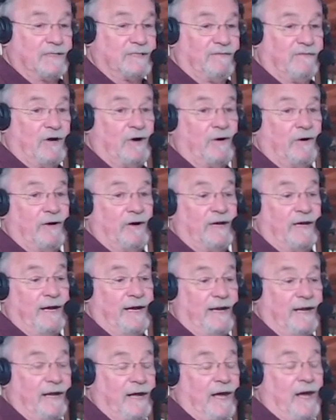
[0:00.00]
of a hurricane.
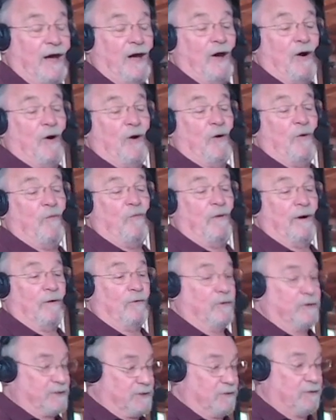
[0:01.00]
Where
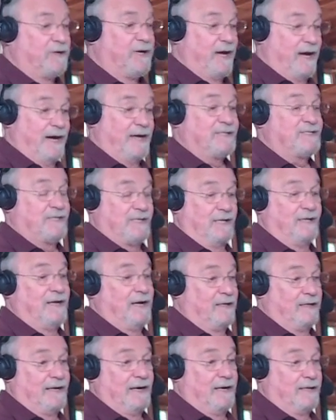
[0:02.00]
would you guess
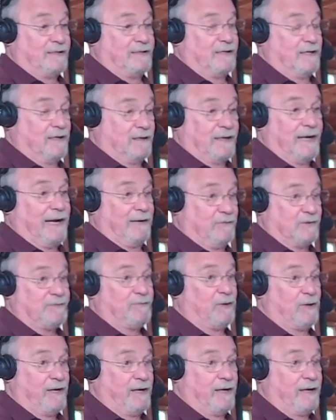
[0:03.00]
that game was
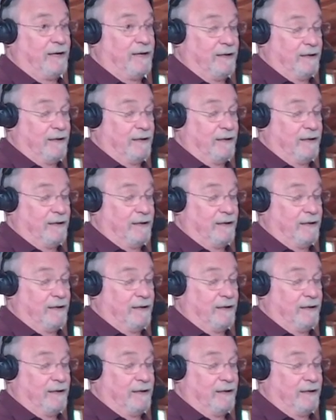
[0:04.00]
played?